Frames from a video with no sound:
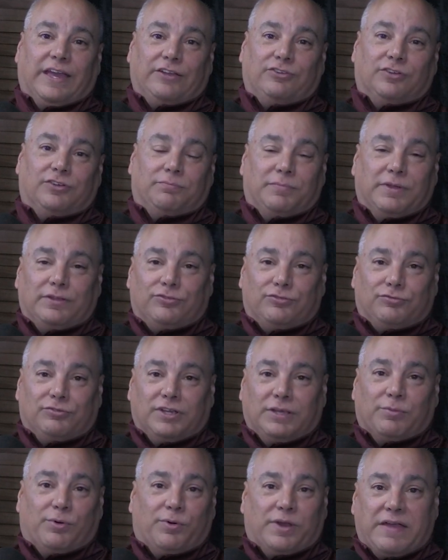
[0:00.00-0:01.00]
it
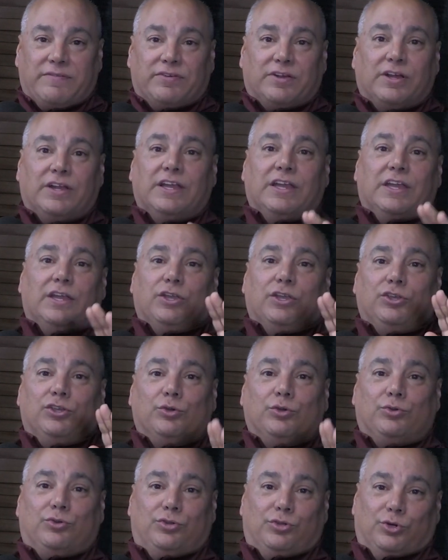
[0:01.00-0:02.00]
midstream or whatever,
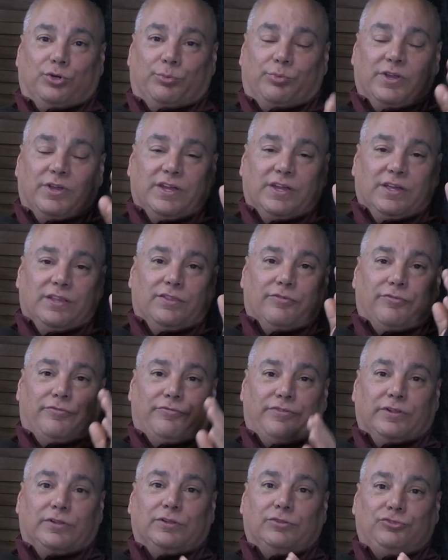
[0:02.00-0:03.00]
YouTube, the
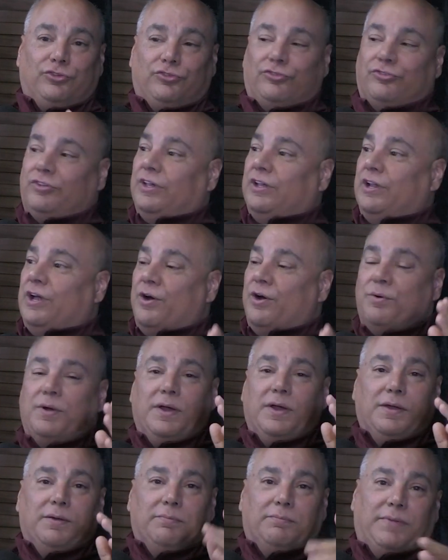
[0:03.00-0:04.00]
Phil Jusino,
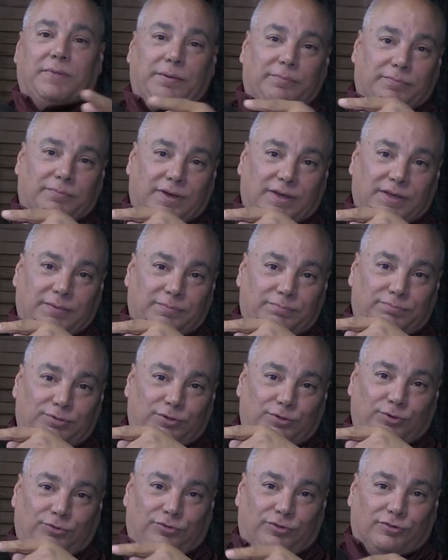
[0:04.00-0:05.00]
my
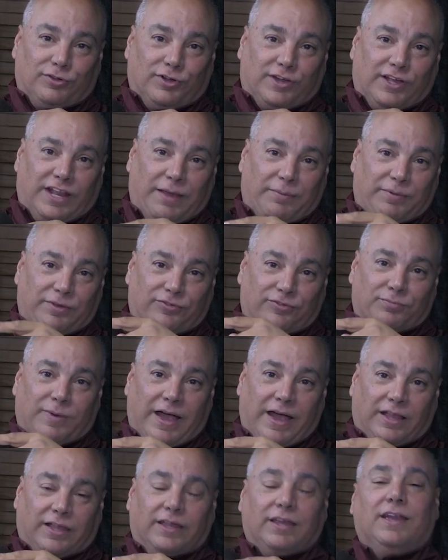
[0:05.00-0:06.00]
producer's looking at me
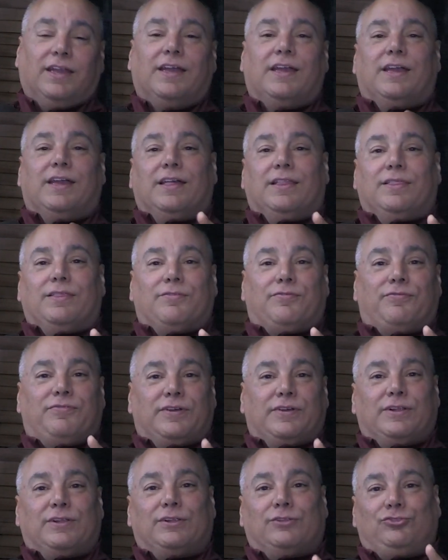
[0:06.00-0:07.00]
smiling, the
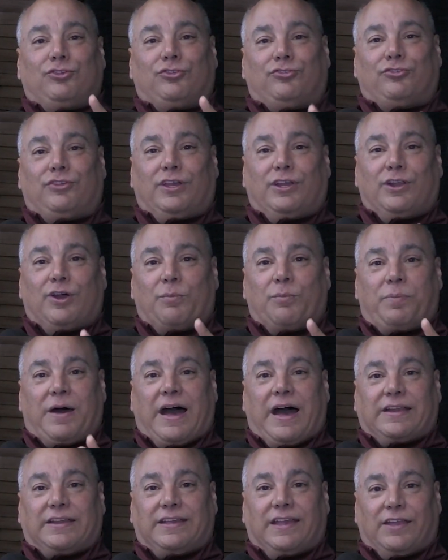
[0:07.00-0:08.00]
Phil Jusino
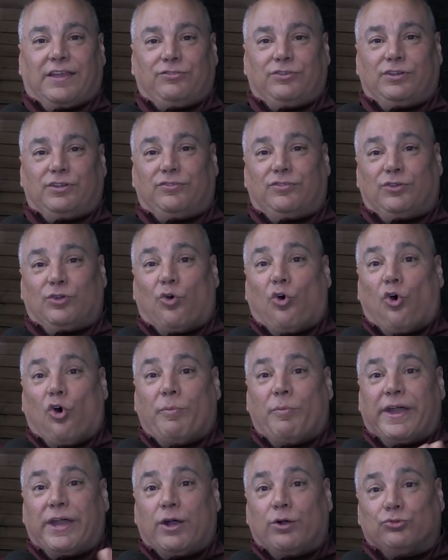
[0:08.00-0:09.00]
Podcast. You can see all
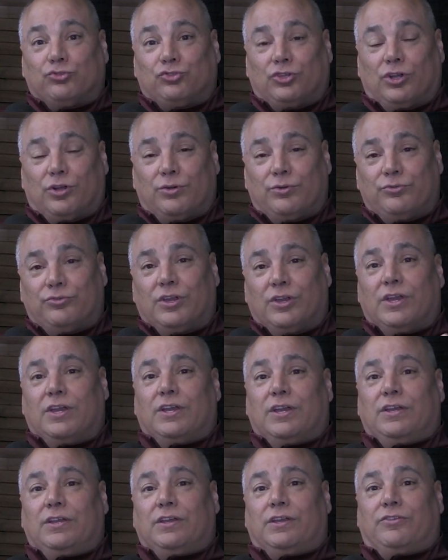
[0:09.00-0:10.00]
my old shows.
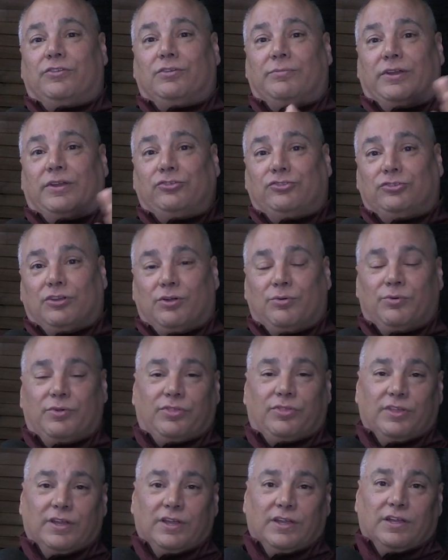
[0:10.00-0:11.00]
You can see my show with
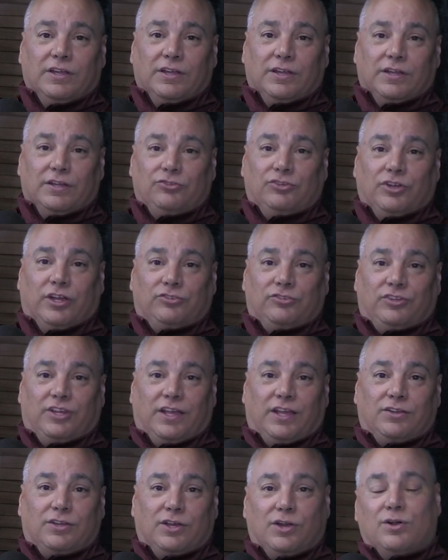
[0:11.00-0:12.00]
Judge
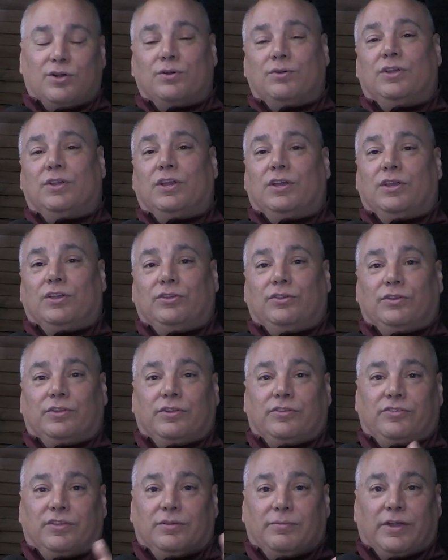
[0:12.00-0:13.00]
Tantone. You can
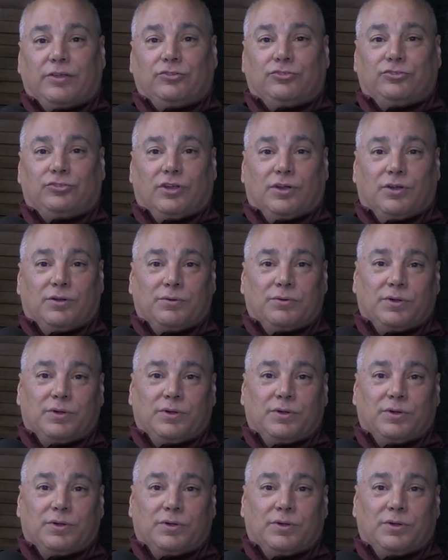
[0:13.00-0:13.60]
see my show